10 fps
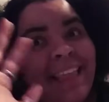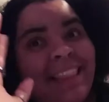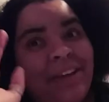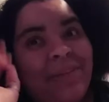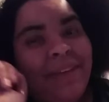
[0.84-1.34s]

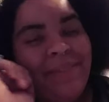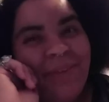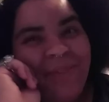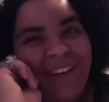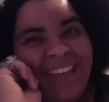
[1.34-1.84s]
Hello
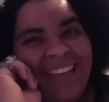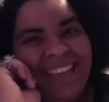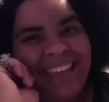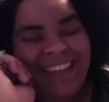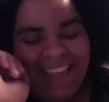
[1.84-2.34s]

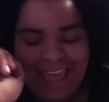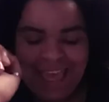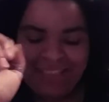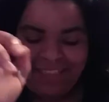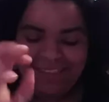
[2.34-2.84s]
everyone.
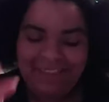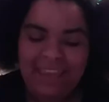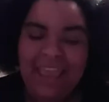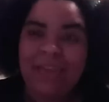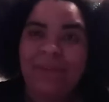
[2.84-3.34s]

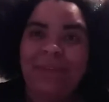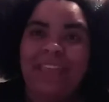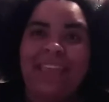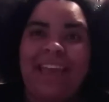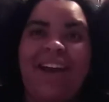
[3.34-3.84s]
Today
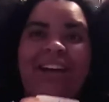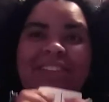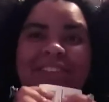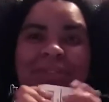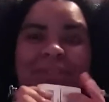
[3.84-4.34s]
we are
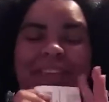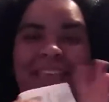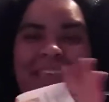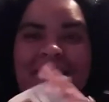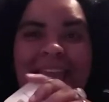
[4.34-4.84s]

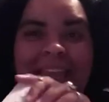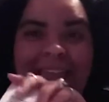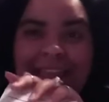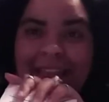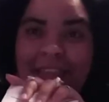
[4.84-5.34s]
doing
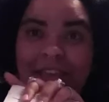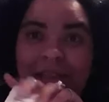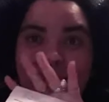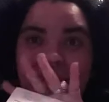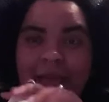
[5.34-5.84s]
another
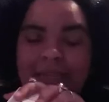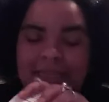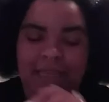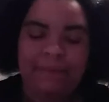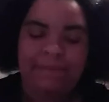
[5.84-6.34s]

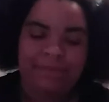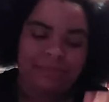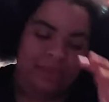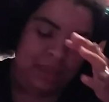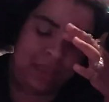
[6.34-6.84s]
unboxing.
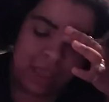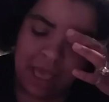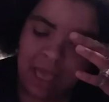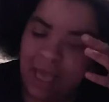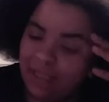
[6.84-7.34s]

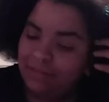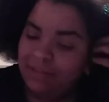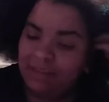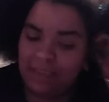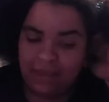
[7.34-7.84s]

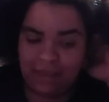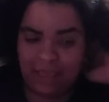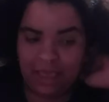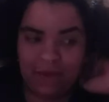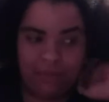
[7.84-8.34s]
Today
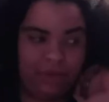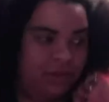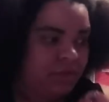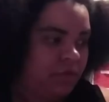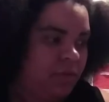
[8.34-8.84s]
we are
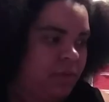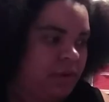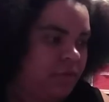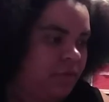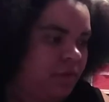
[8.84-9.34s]
doing
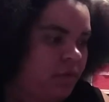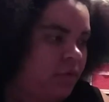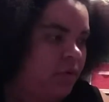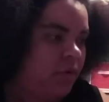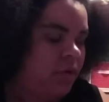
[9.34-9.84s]
one
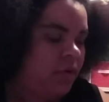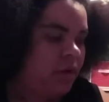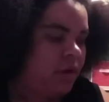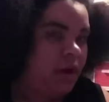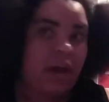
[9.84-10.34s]

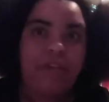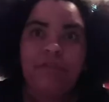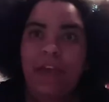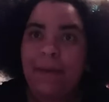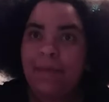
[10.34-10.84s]
for
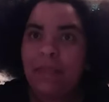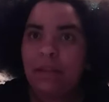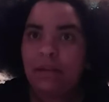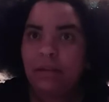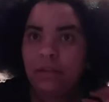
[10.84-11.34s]
Rabid
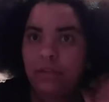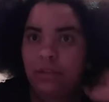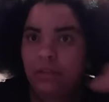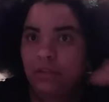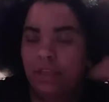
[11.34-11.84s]

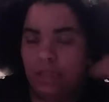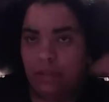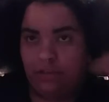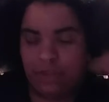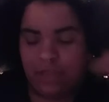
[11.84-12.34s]

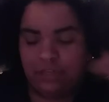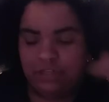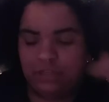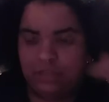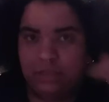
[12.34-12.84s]
Kitten
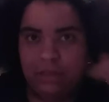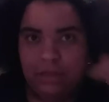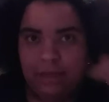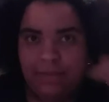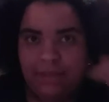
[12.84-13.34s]
Creations.
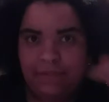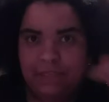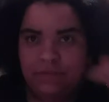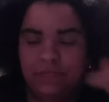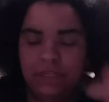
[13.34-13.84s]
I believe
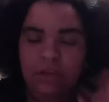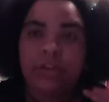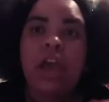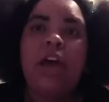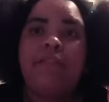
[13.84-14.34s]
that's what it's called.
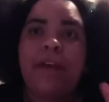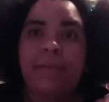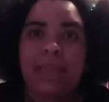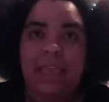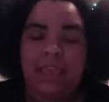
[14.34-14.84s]

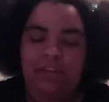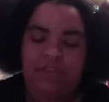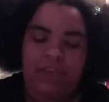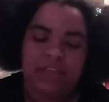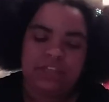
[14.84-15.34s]
Rabid Kitten
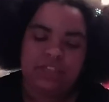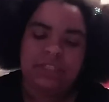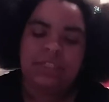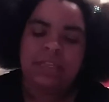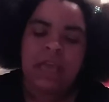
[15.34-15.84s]

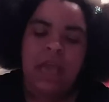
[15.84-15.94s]
Creations.